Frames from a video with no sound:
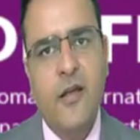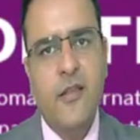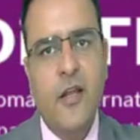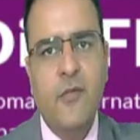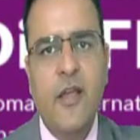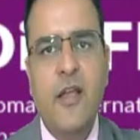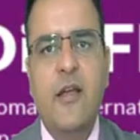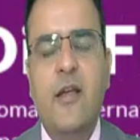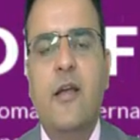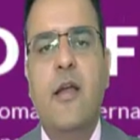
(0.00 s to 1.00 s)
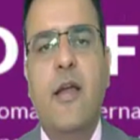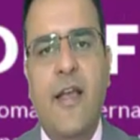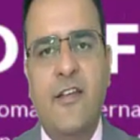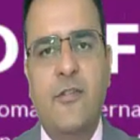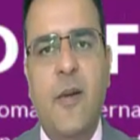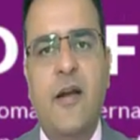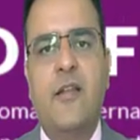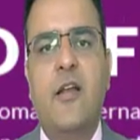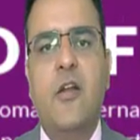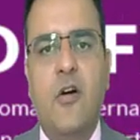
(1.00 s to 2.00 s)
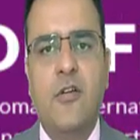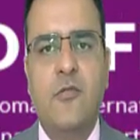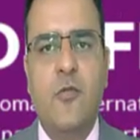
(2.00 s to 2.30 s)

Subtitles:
then we expect the loss